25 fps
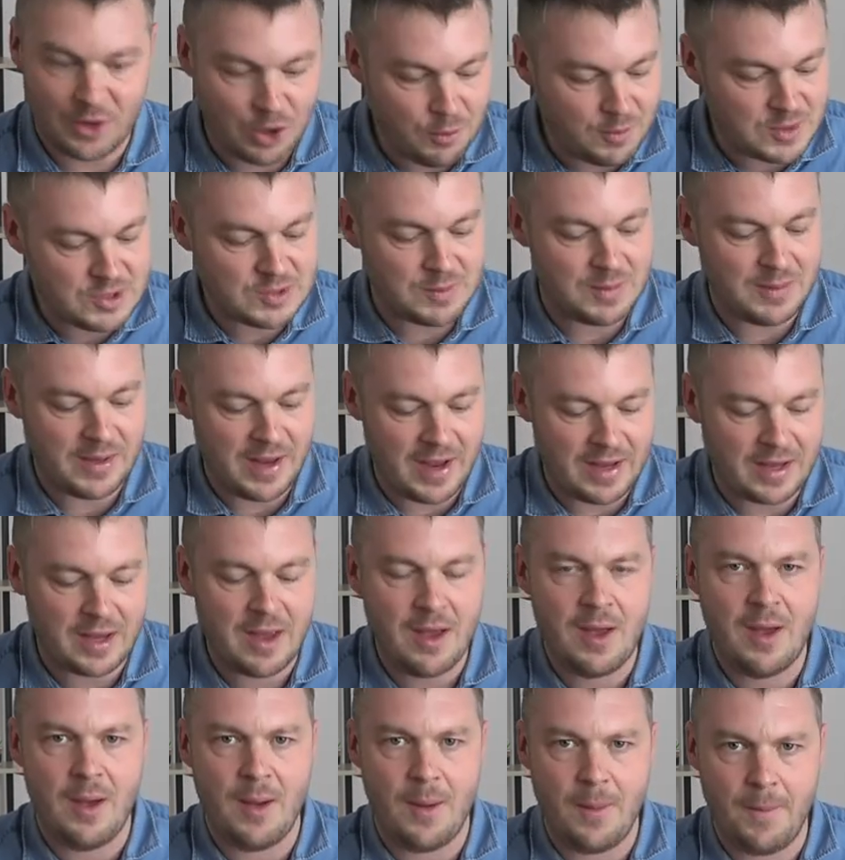It could be something like
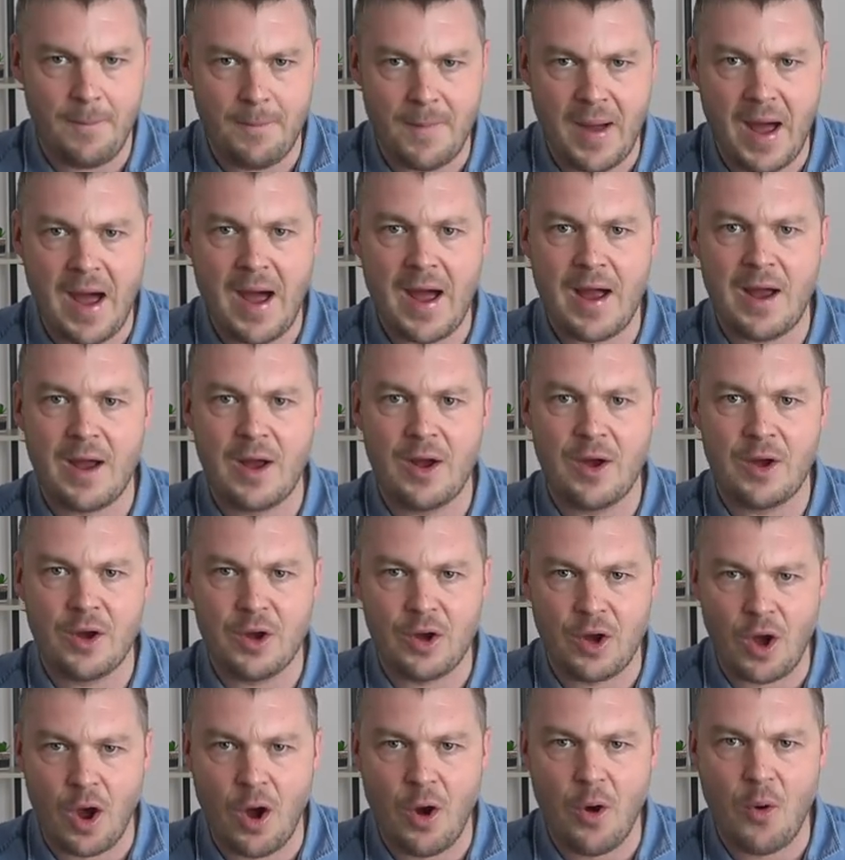
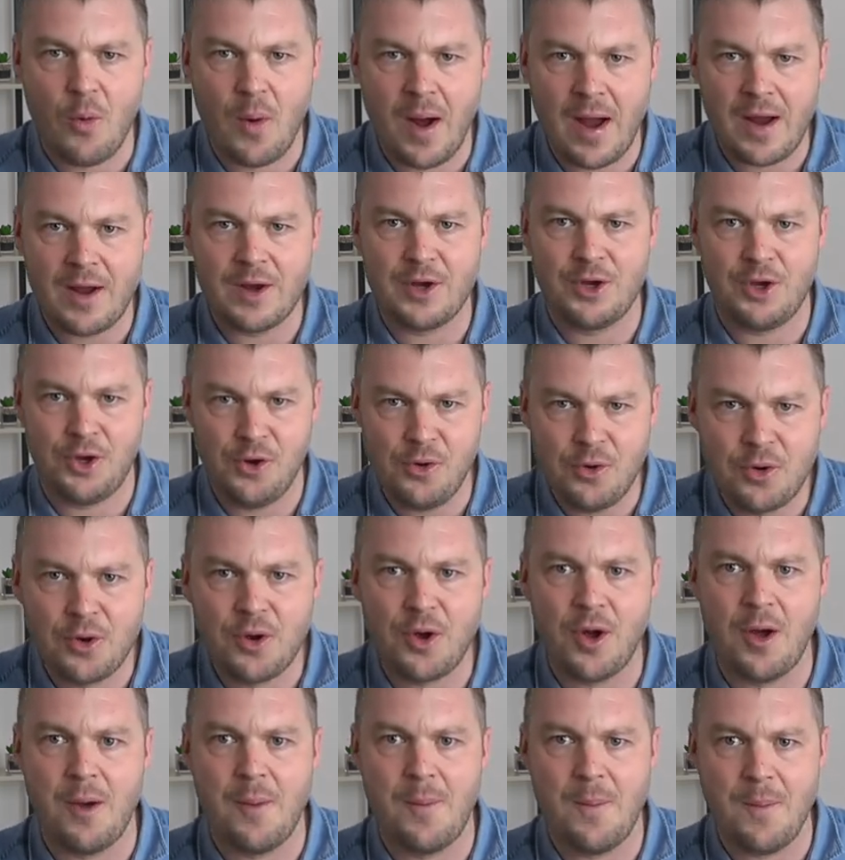mango and
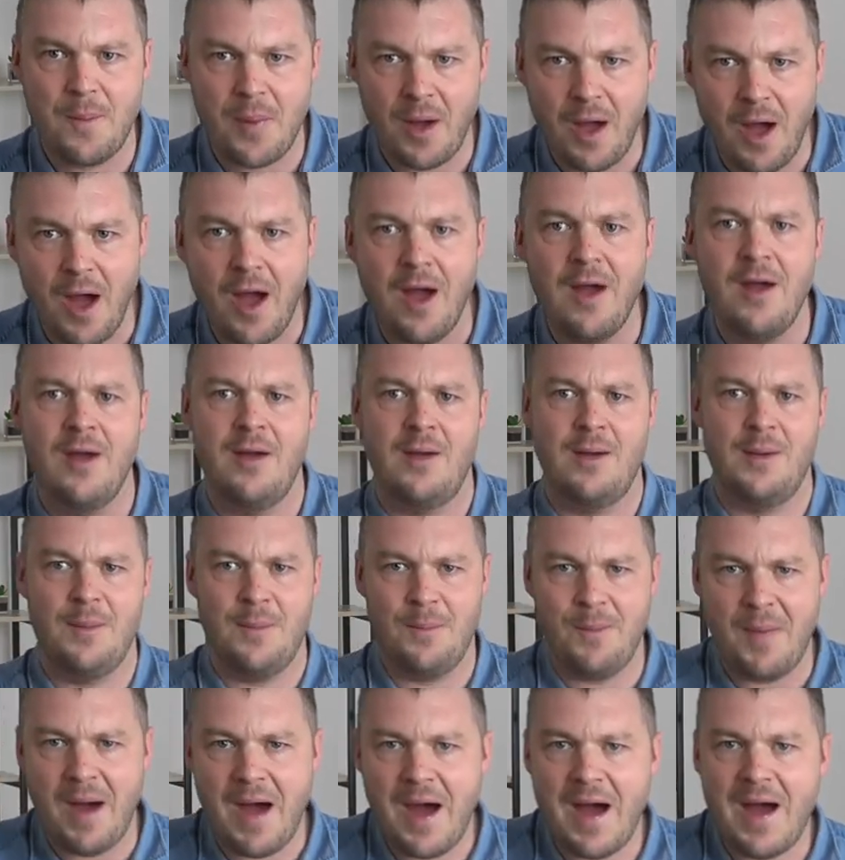cucumber,
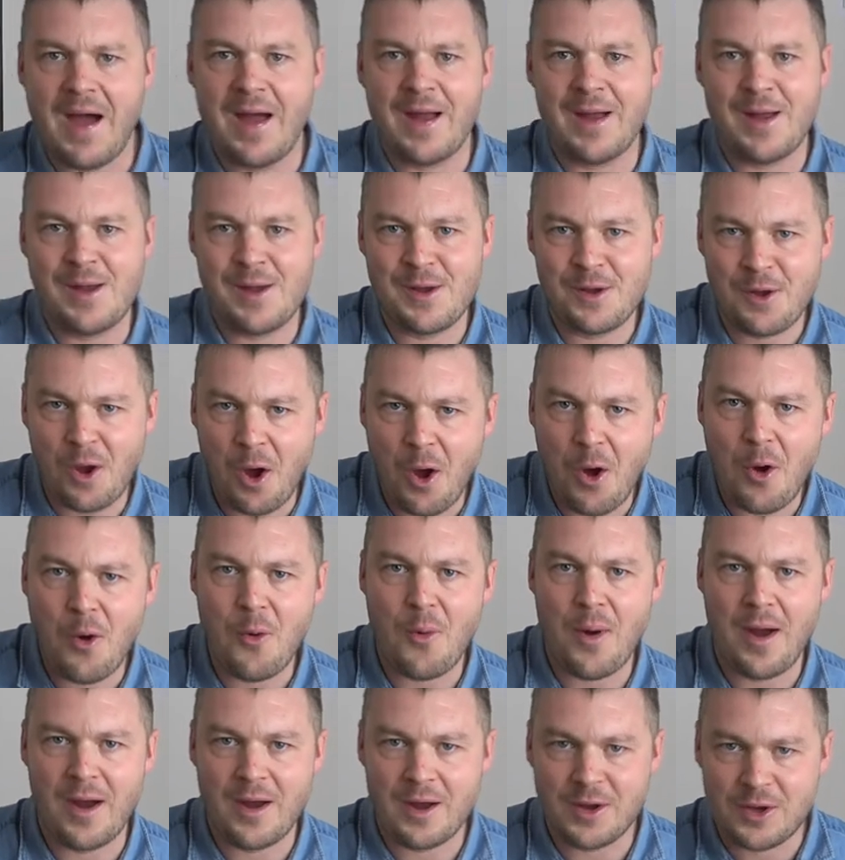mango
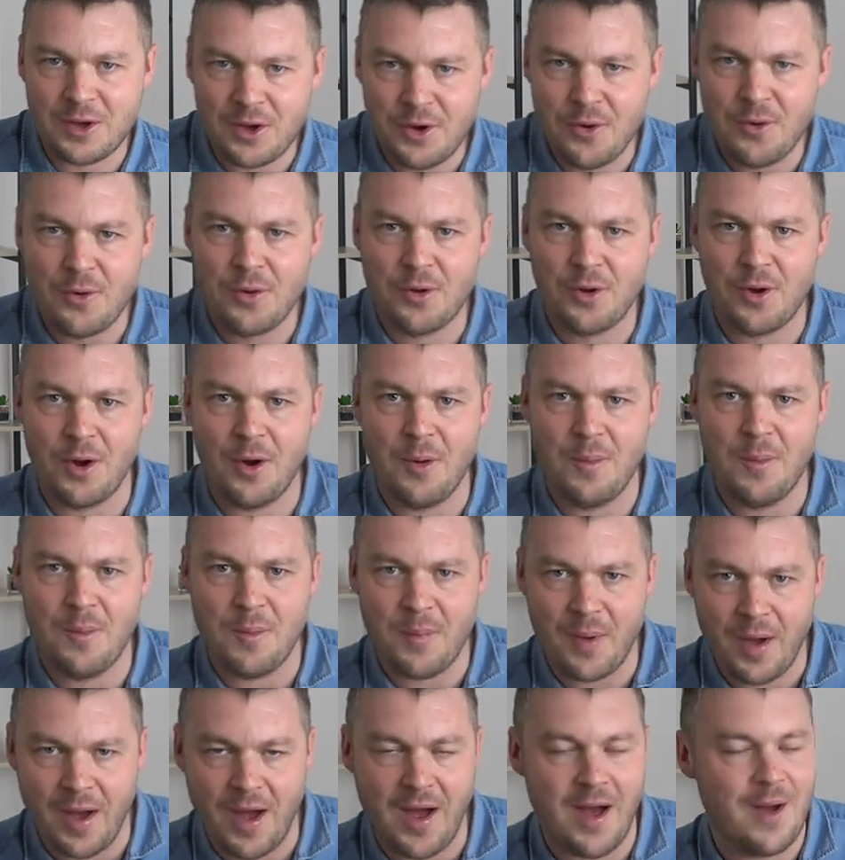and
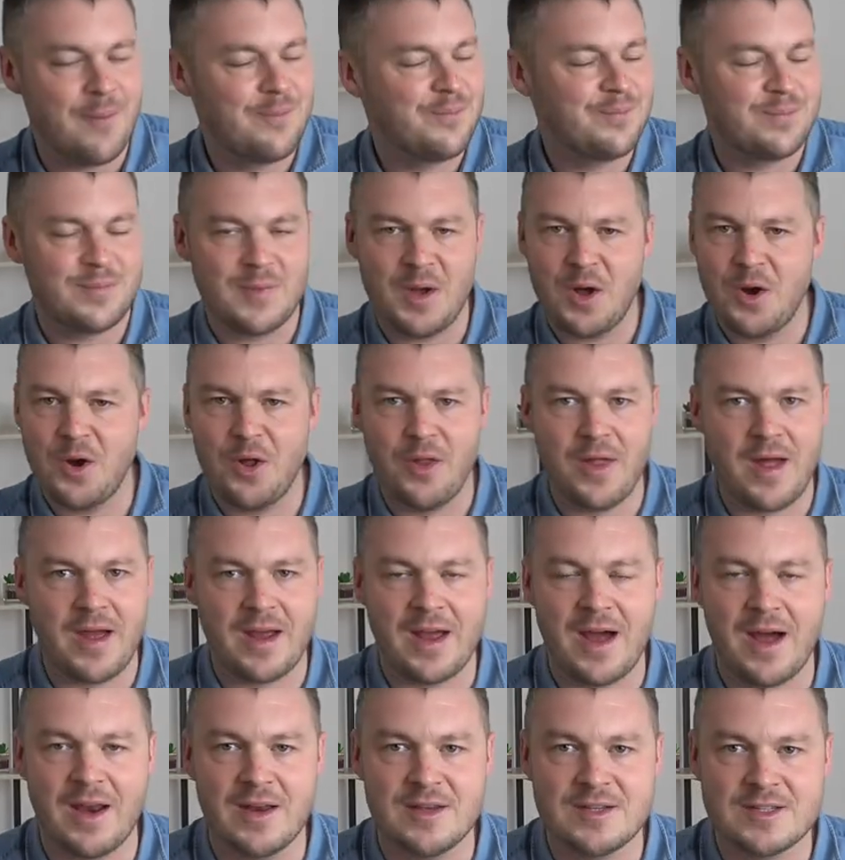cucumber, and all
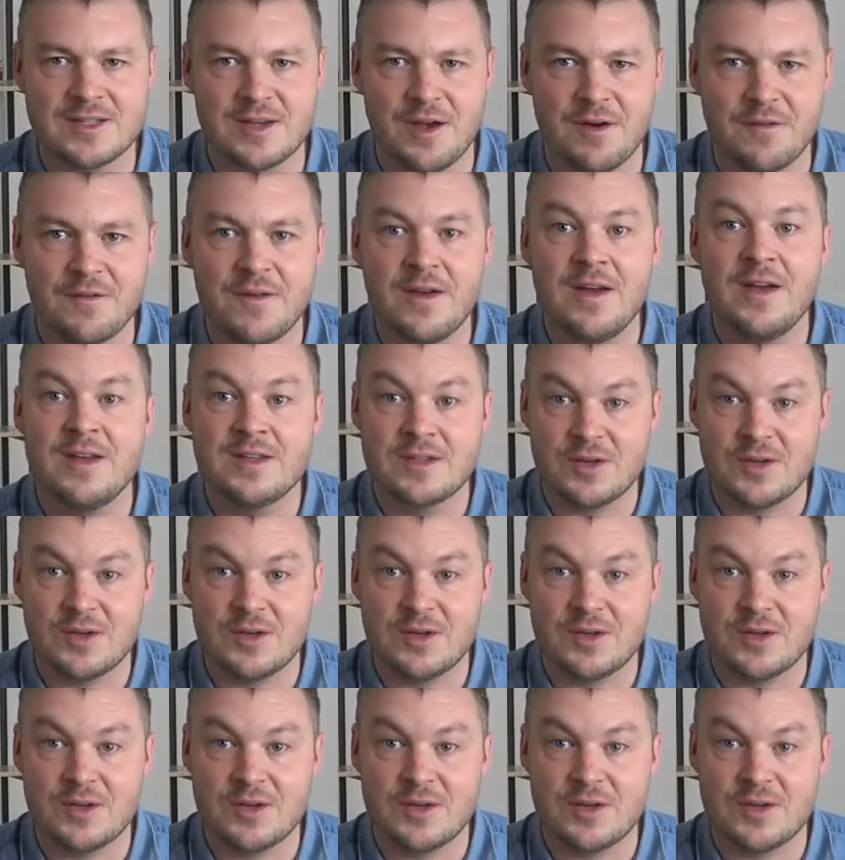that kind of stuff.